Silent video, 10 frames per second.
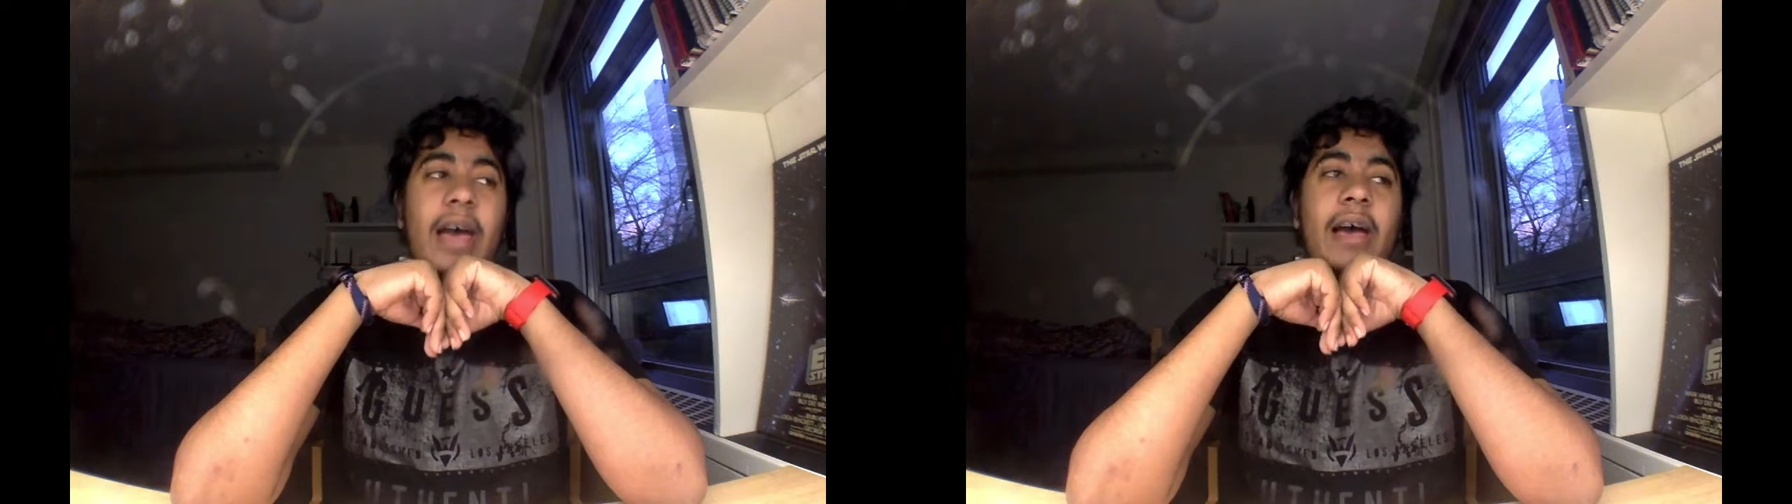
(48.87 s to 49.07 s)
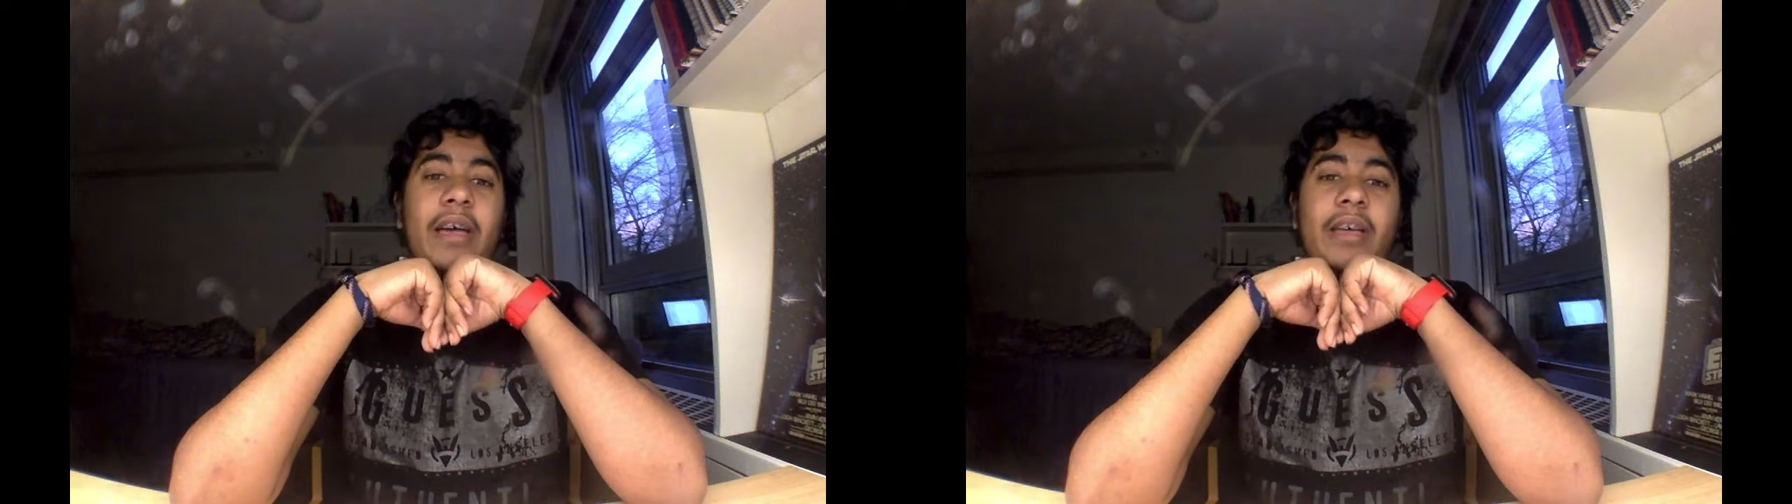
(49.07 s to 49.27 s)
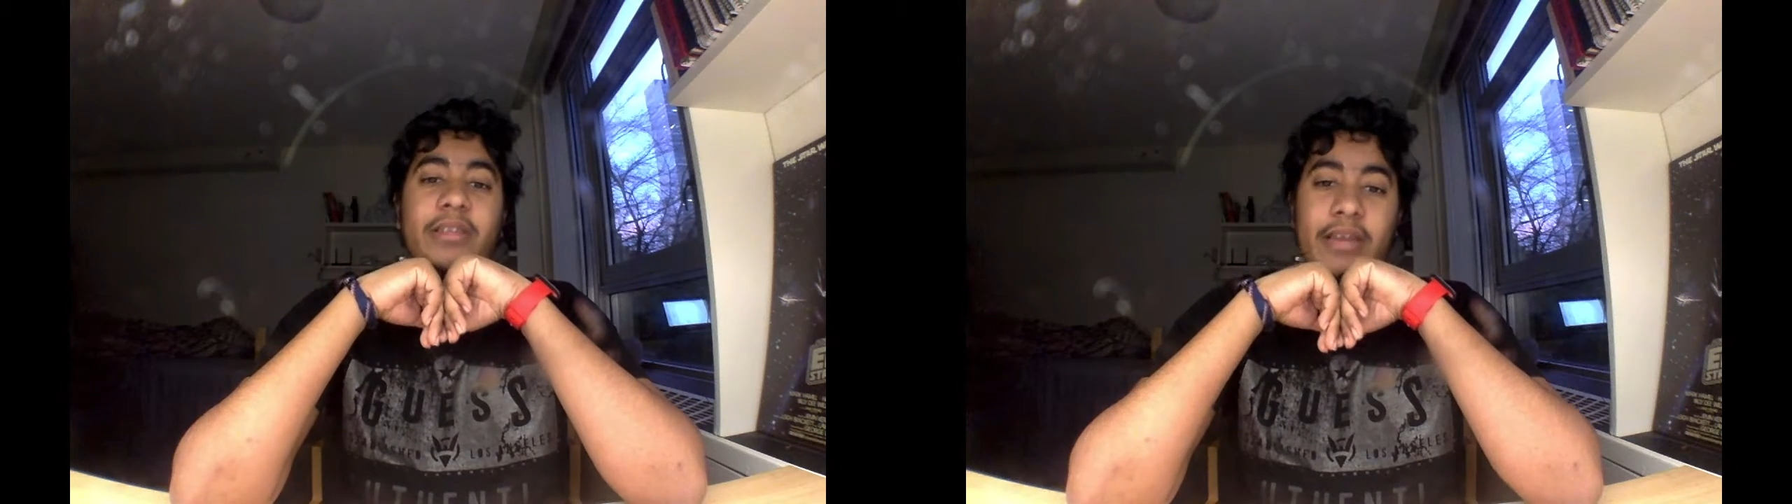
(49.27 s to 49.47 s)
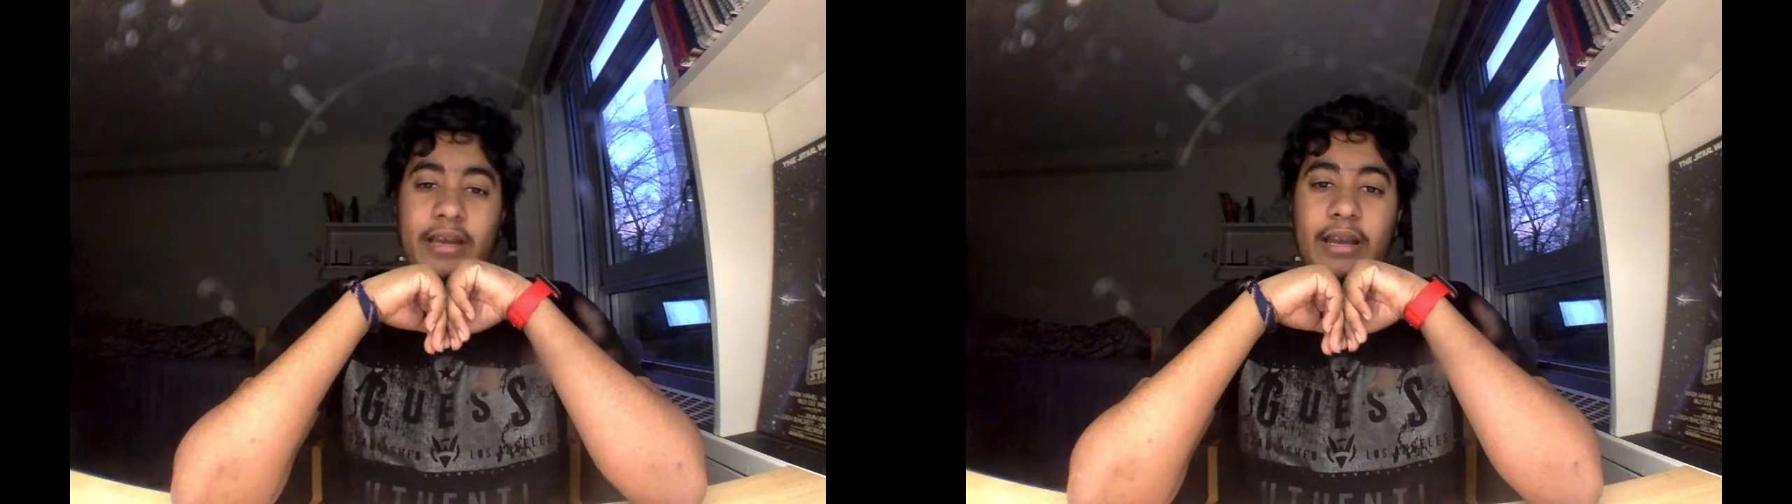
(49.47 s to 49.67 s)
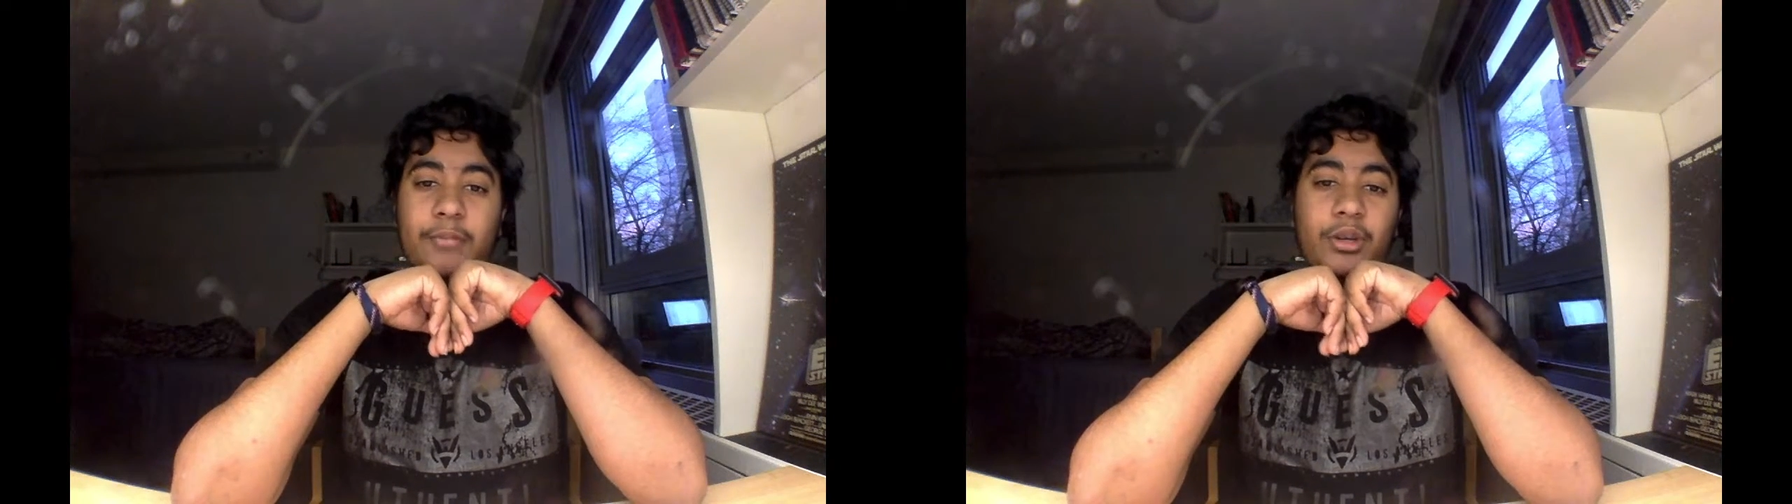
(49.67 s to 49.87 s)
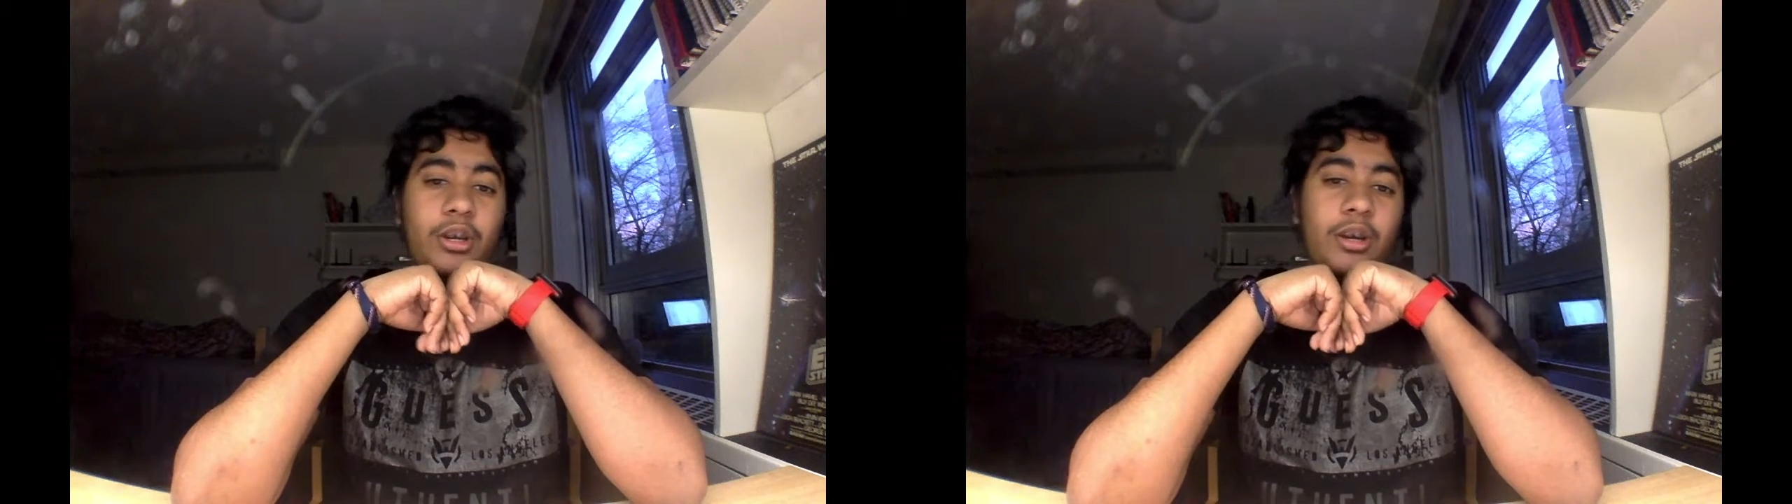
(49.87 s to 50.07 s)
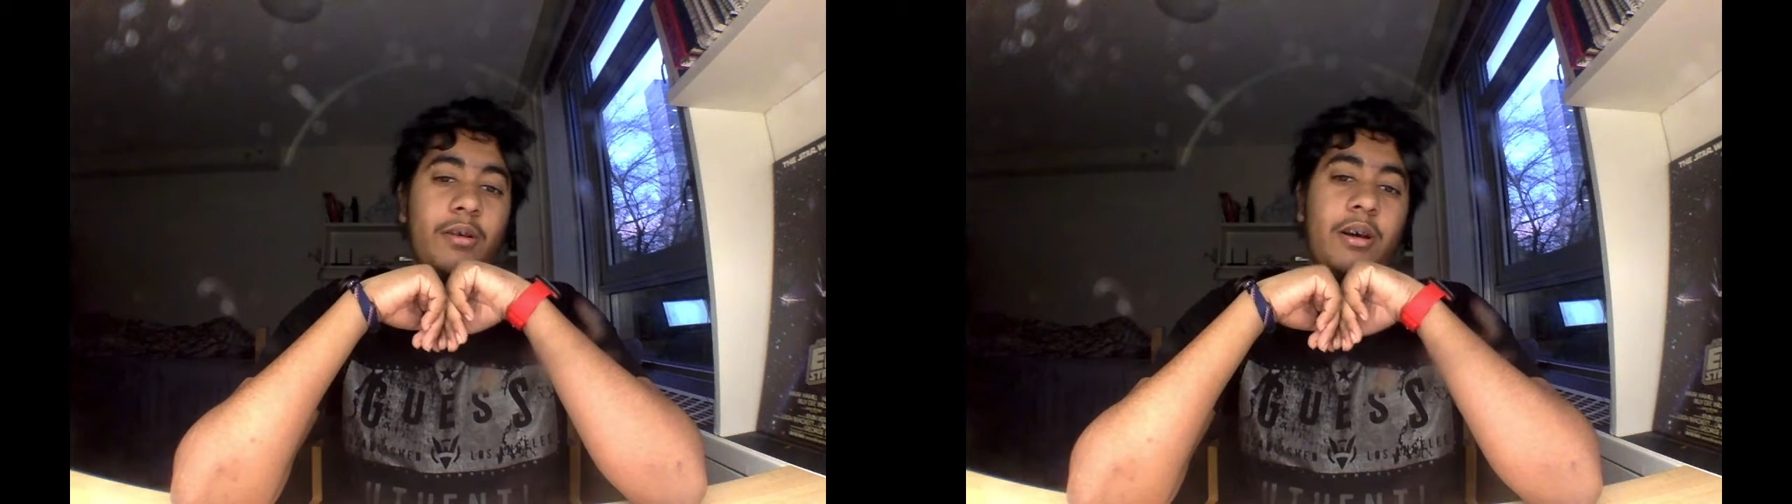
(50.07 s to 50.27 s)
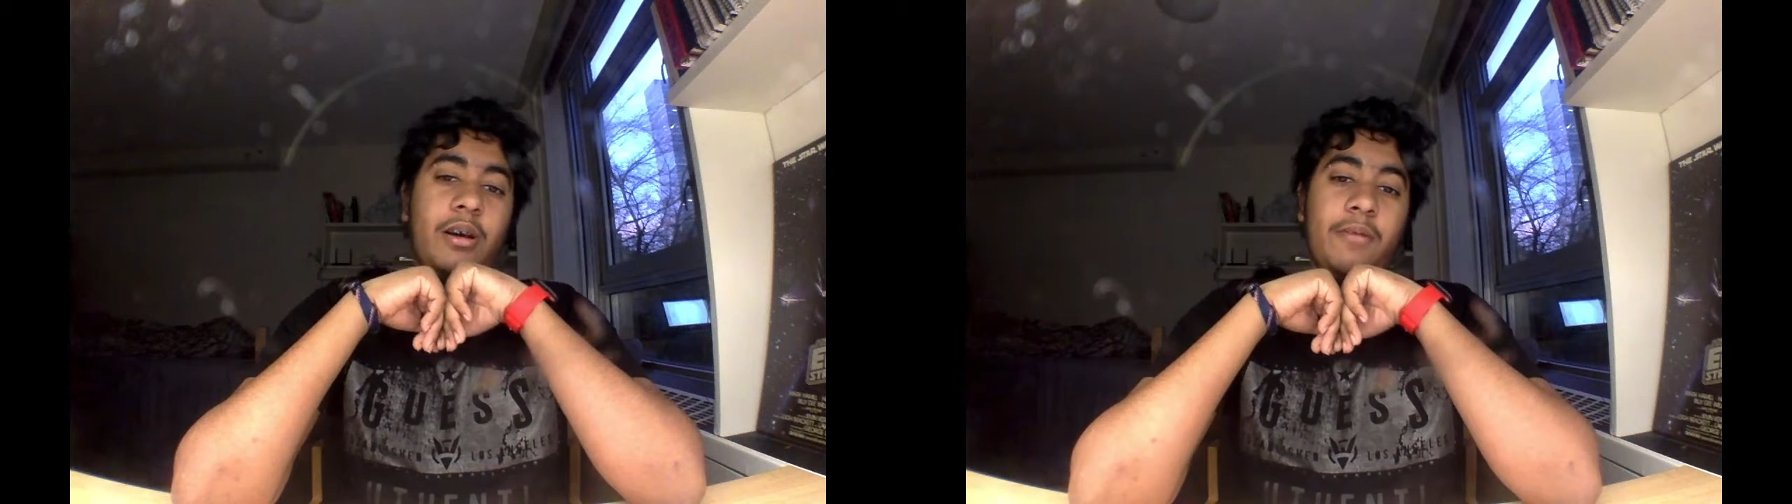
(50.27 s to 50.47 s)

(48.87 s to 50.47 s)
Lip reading: and then I'm going to